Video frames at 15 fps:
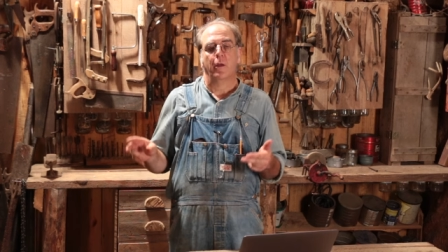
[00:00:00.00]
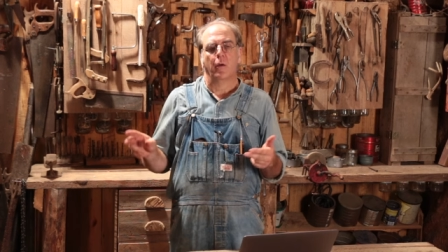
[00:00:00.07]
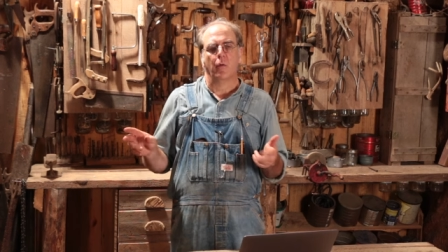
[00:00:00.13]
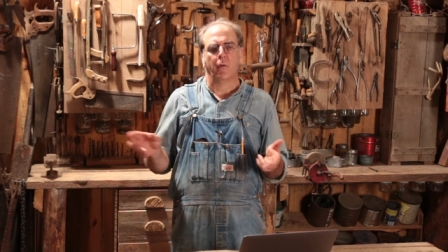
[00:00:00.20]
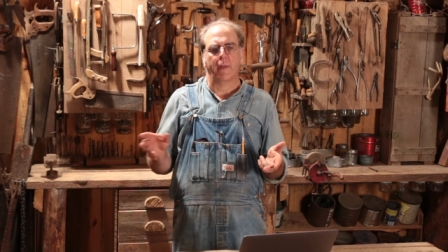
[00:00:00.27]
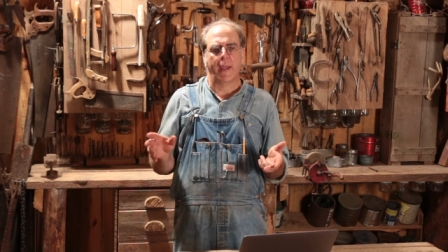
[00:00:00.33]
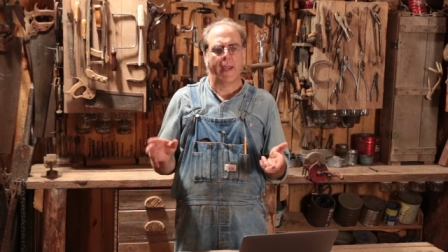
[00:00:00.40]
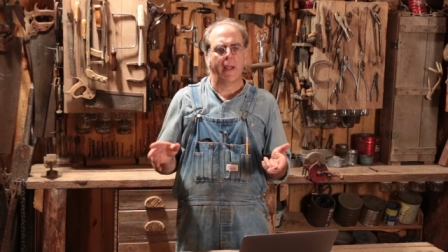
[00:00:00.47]

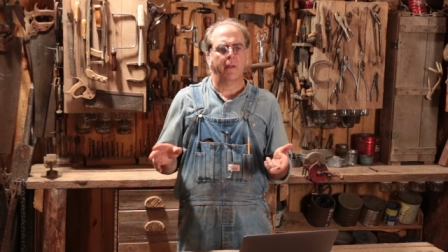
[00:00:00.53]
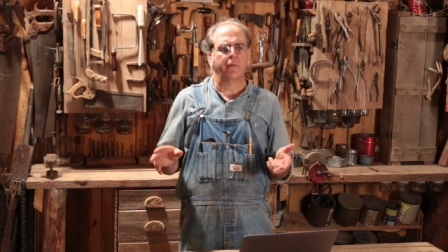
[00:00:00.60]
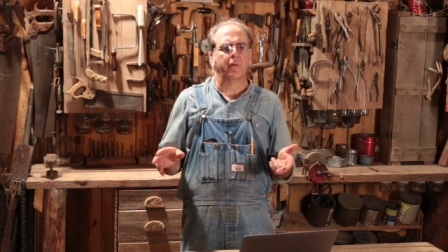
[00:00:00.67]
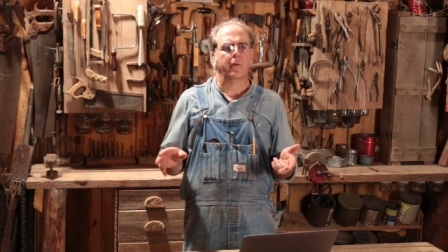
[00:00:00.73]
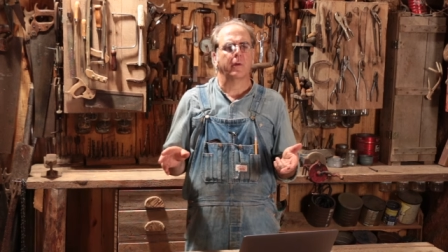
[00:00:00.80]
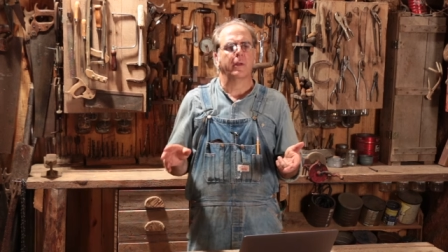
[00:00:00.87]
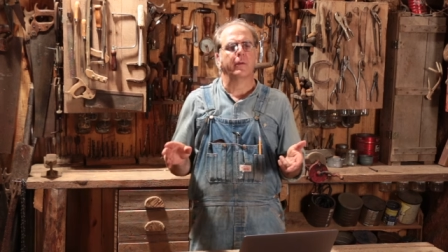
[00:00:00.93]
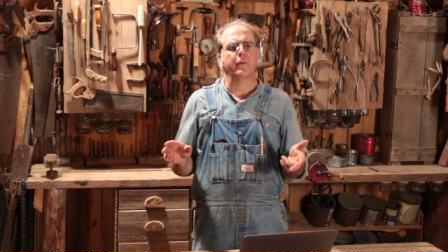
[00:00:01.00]
Well, the
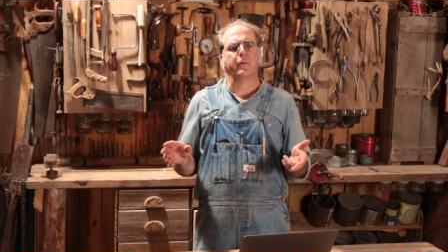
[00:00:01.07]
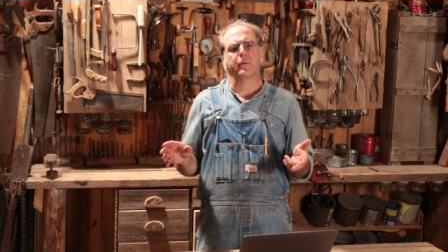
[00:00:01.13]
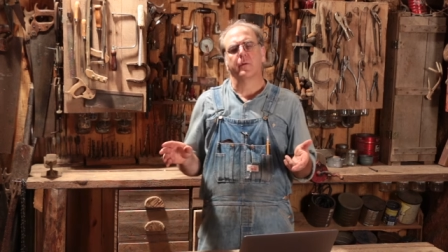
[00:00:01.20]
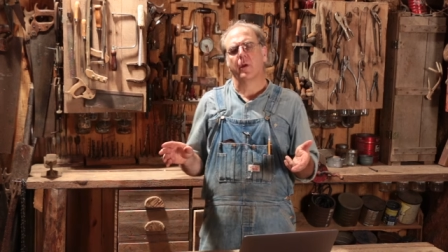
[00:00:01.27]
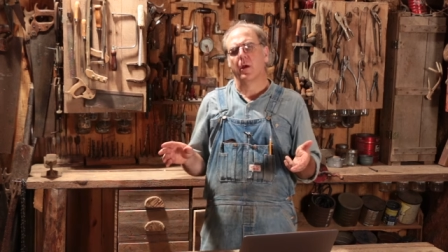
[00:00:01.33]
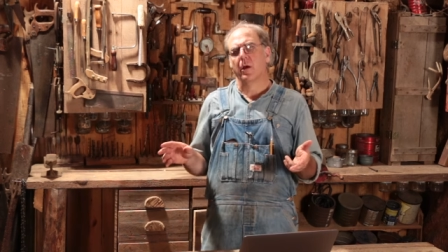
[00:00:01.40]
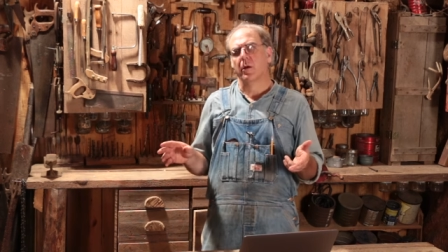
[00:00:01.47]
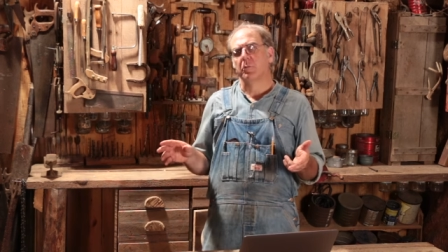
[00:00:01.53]
answer is
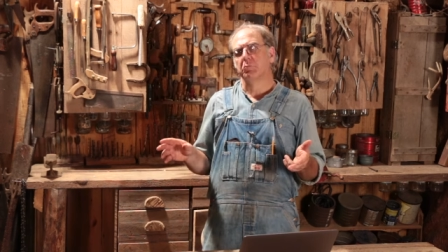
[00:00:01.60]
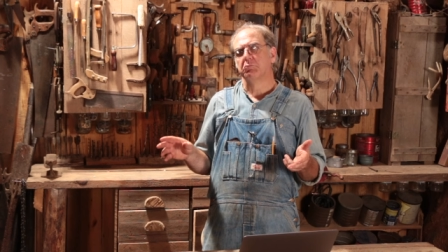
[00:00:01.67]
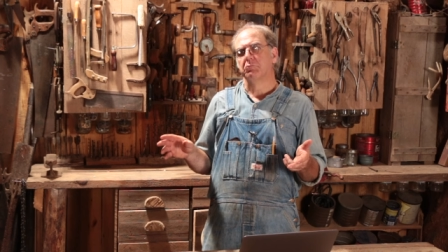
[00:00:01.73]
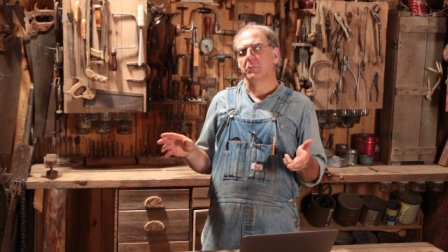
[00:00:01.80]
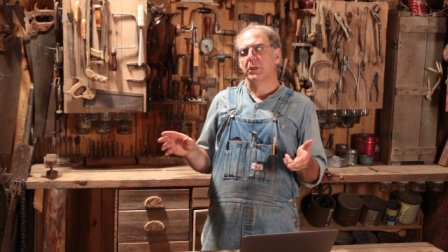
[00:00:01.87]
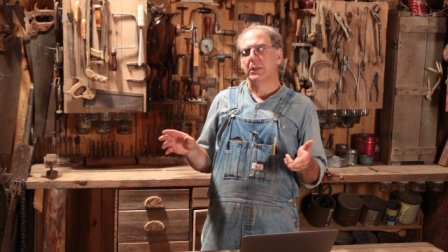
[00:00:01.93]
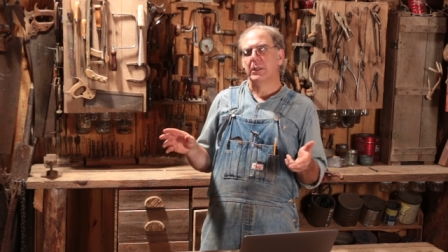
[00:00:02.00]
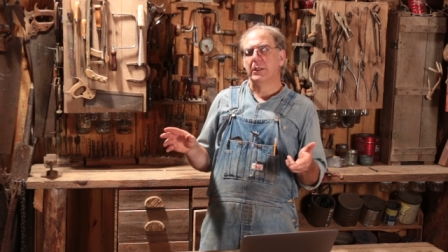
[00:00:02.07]
um,
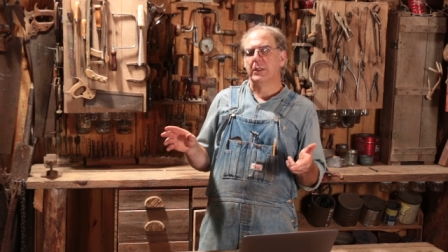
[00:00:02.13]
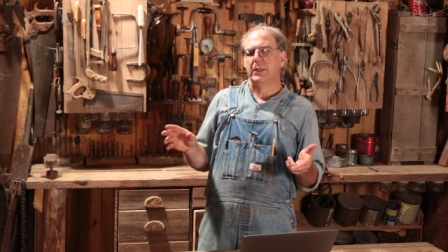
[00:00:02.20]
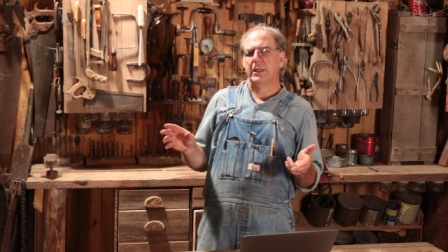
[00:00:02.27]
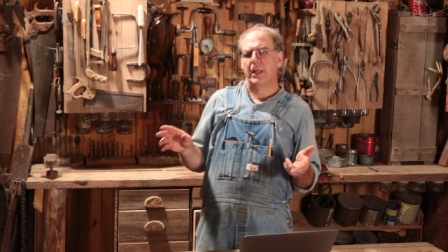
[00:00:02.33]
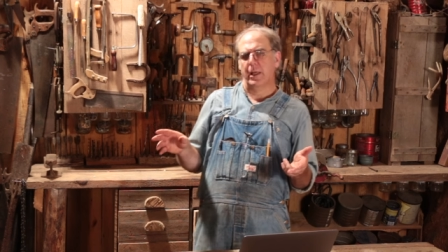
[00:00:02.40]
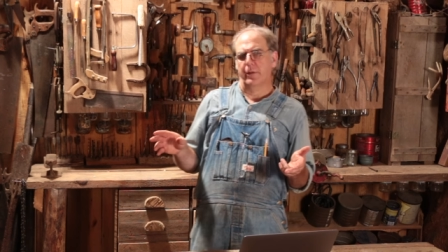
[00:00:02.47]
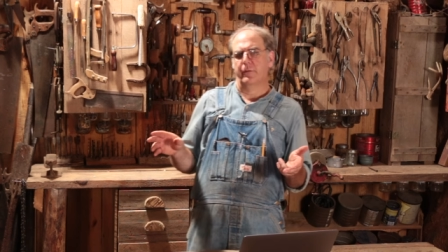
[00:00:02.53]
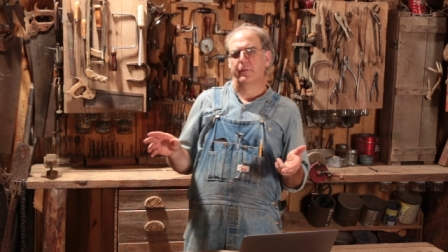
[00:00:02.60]

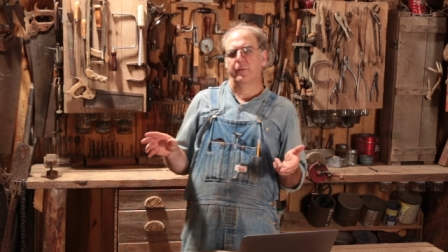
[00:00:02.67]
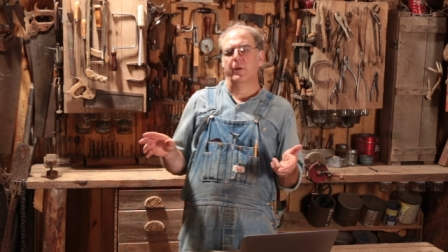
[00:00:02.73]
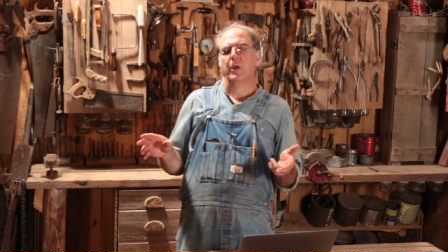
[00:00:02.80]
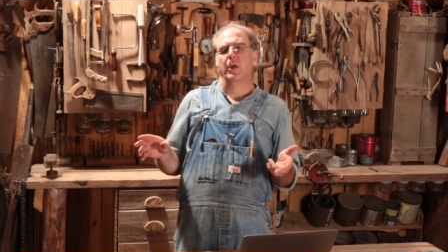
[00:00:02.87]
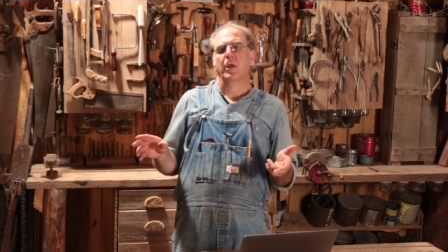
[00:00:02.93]
yes.